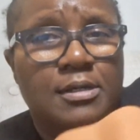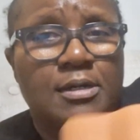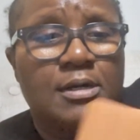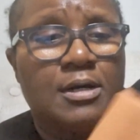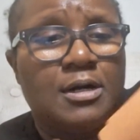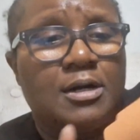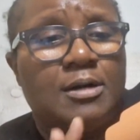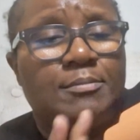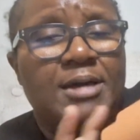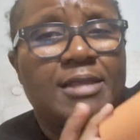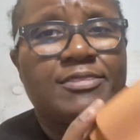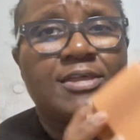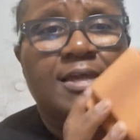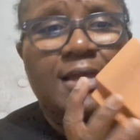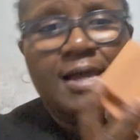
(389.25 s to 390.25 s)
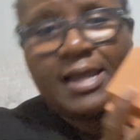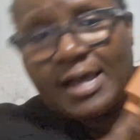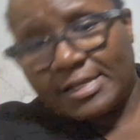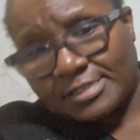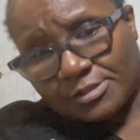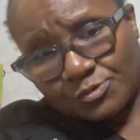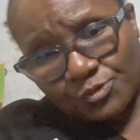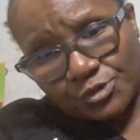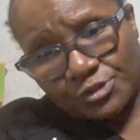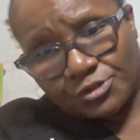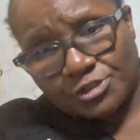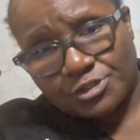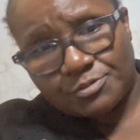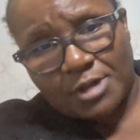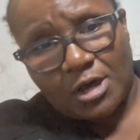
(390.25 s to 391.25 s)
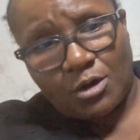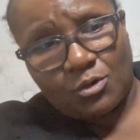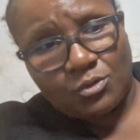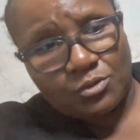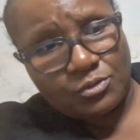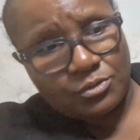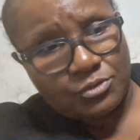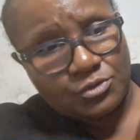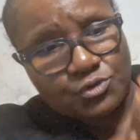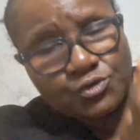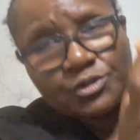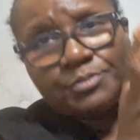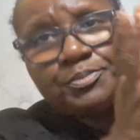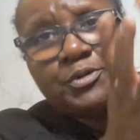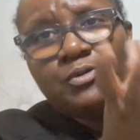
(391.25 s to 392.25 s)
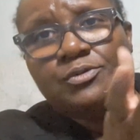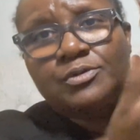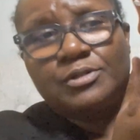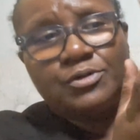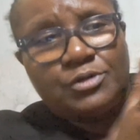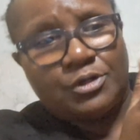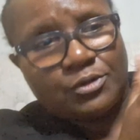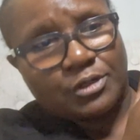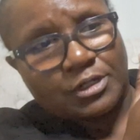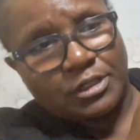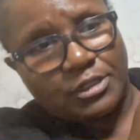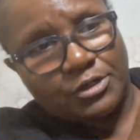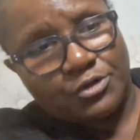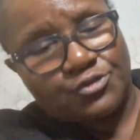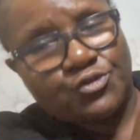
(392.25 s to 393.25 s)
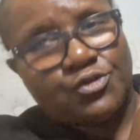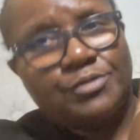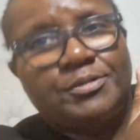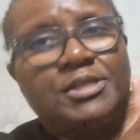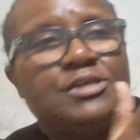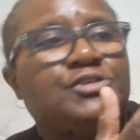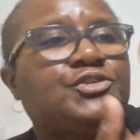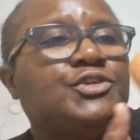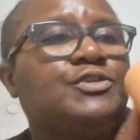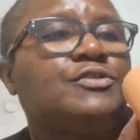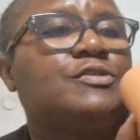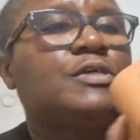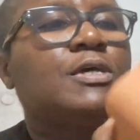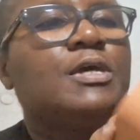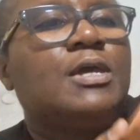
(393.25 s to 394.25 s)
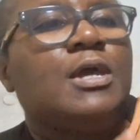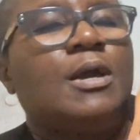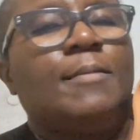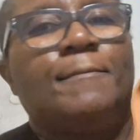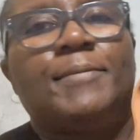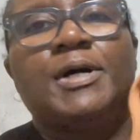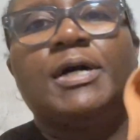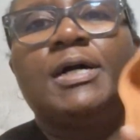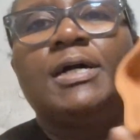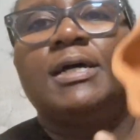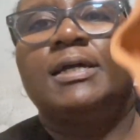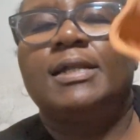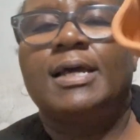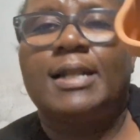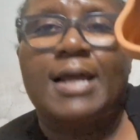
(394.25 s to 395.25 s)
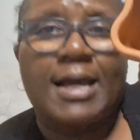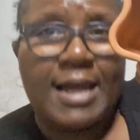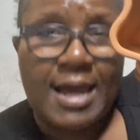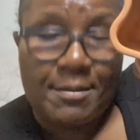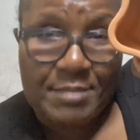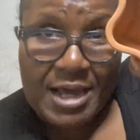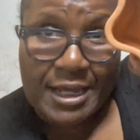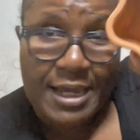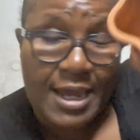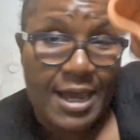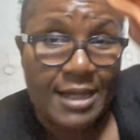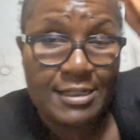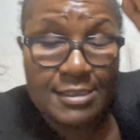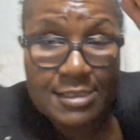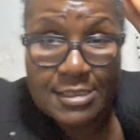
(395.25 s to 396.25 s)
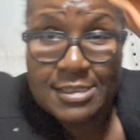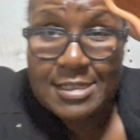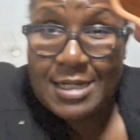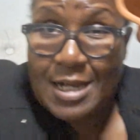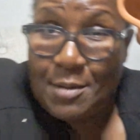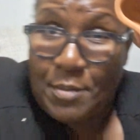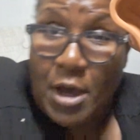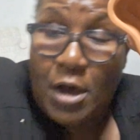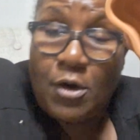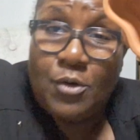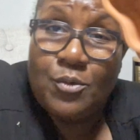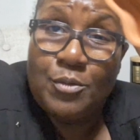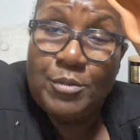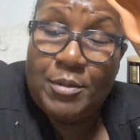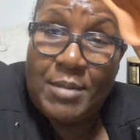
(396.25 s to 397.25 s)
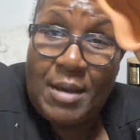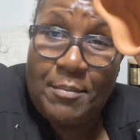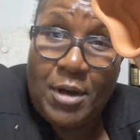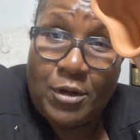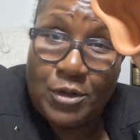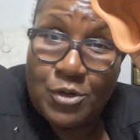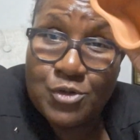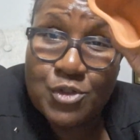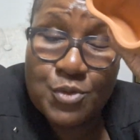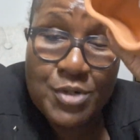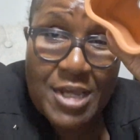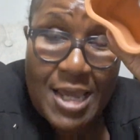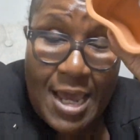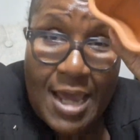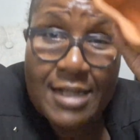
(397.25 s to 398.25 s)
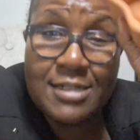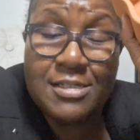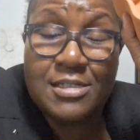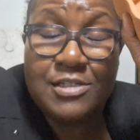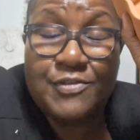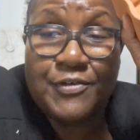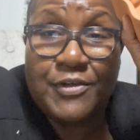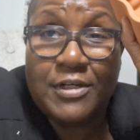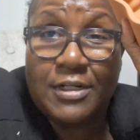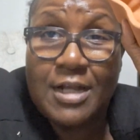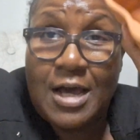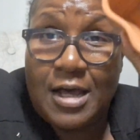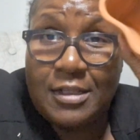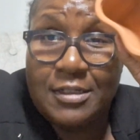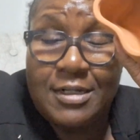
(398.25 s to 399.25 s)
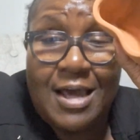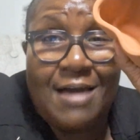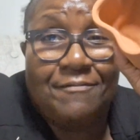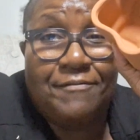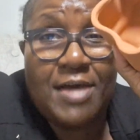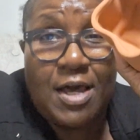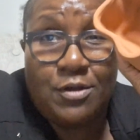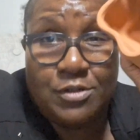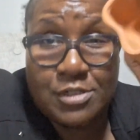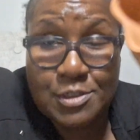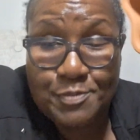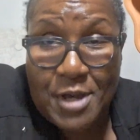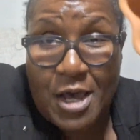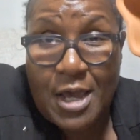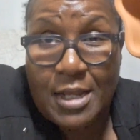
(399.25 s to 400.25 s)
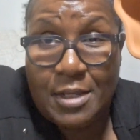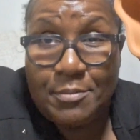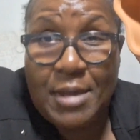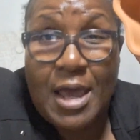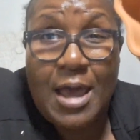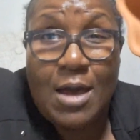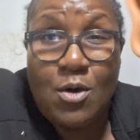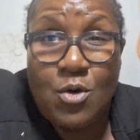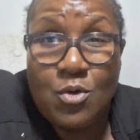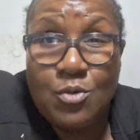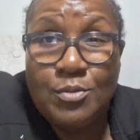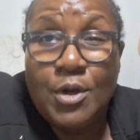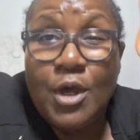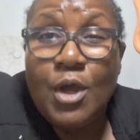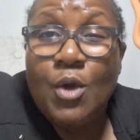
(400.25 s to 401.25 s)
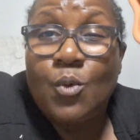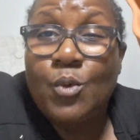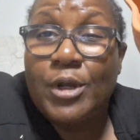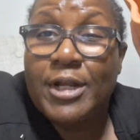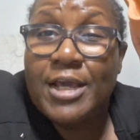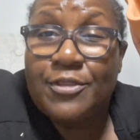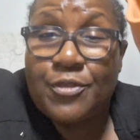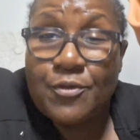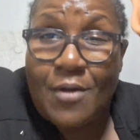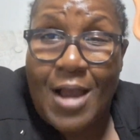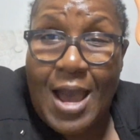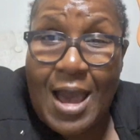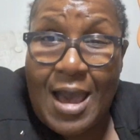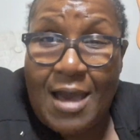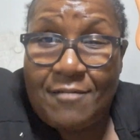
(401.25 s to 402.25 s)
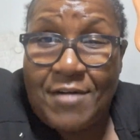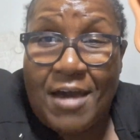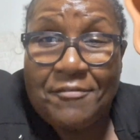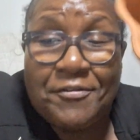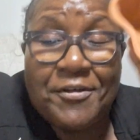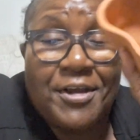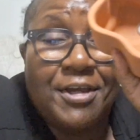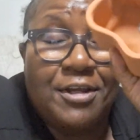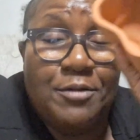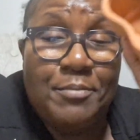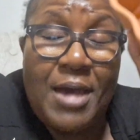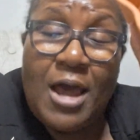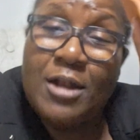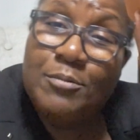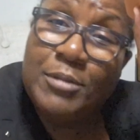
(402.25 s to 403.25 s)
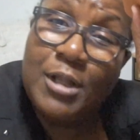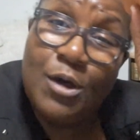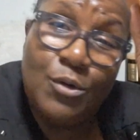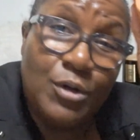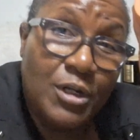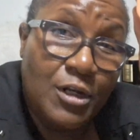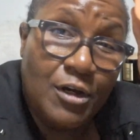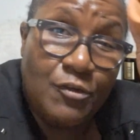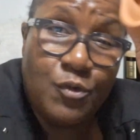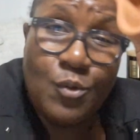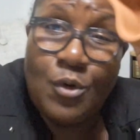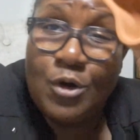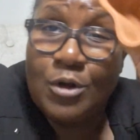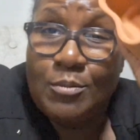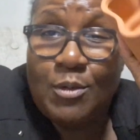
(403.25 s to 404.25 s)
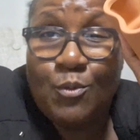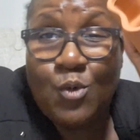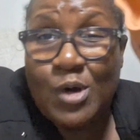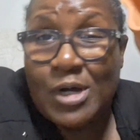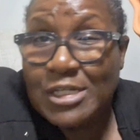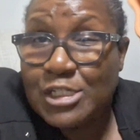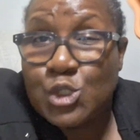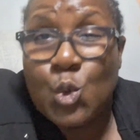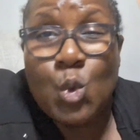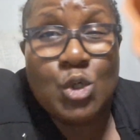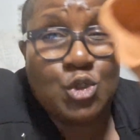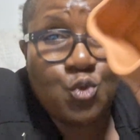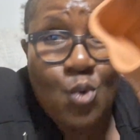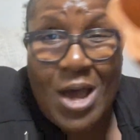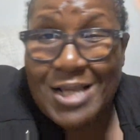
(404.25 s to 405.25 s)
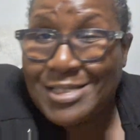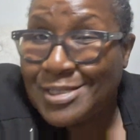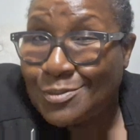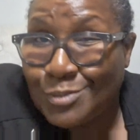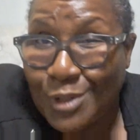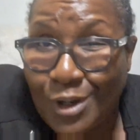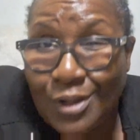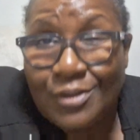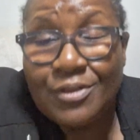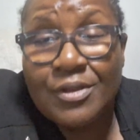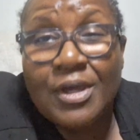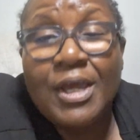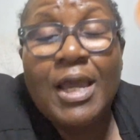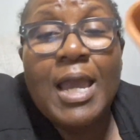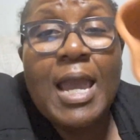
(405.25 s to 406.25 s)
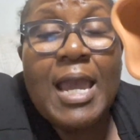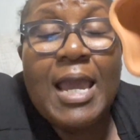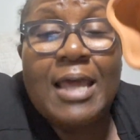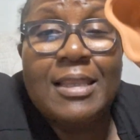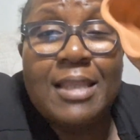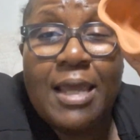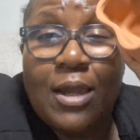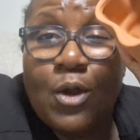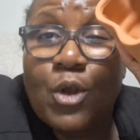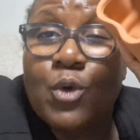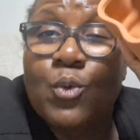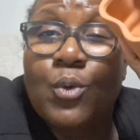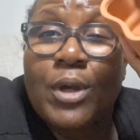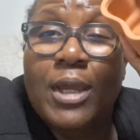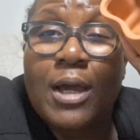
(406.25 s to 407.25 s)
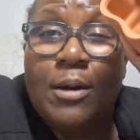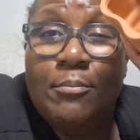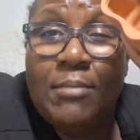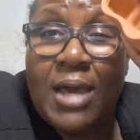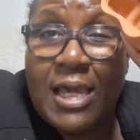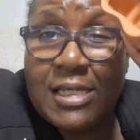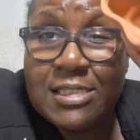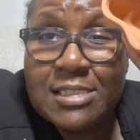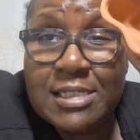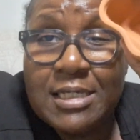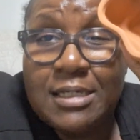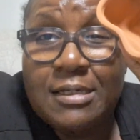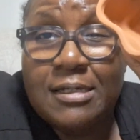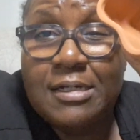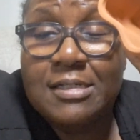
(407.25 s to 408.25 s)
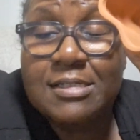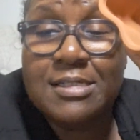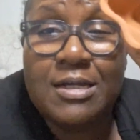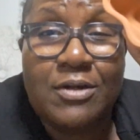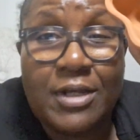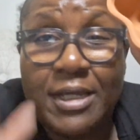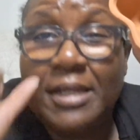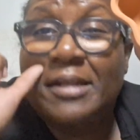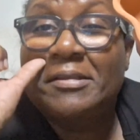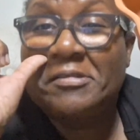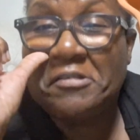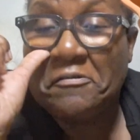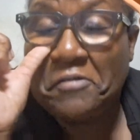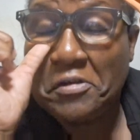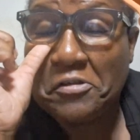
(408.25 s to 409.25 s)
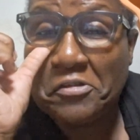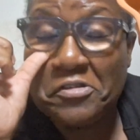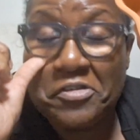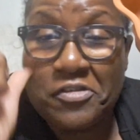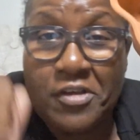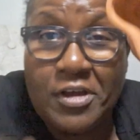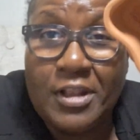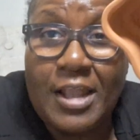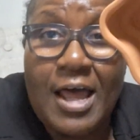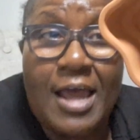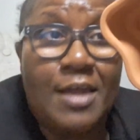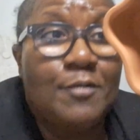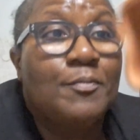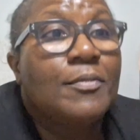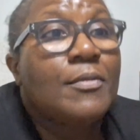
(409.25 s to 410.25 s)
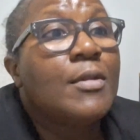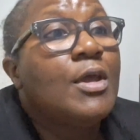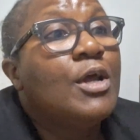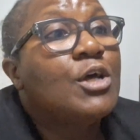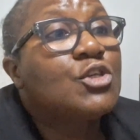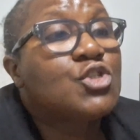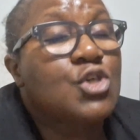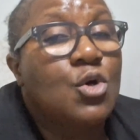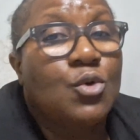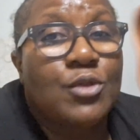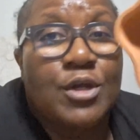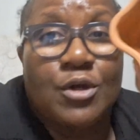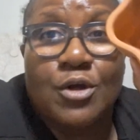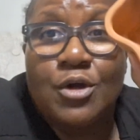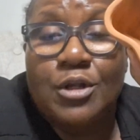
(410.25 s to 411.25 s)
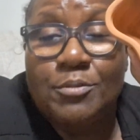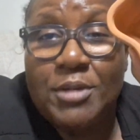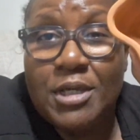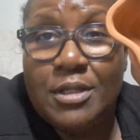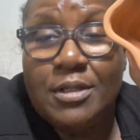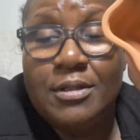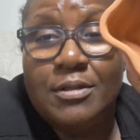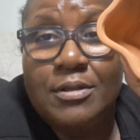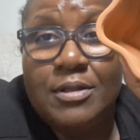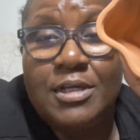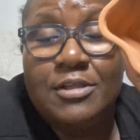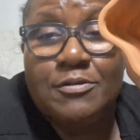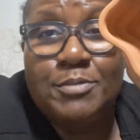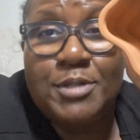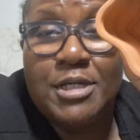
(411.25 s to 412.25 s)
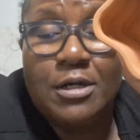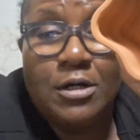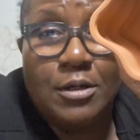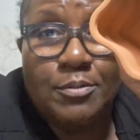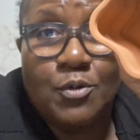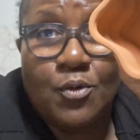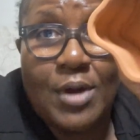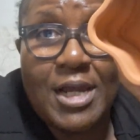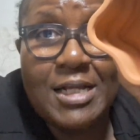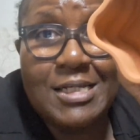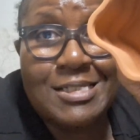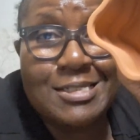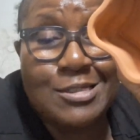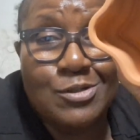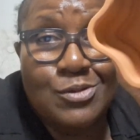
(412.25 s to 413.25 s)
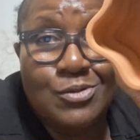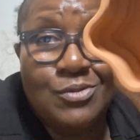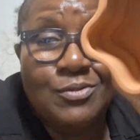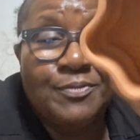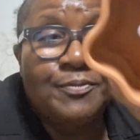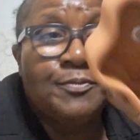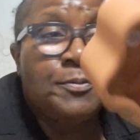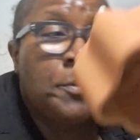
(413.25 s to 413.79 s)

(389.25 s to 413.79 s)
I think I got some real small dripper, the clear drip dishes. And I got my cactuses that I bought. Remember, I bought those 3 cactuses for $1. I found a spot in my home where they thrive. I forget about them long enough, water them once or twice a month. And they are doing amazing because they're getting sufficient sunlight. So they're going to need to be upgraded soon.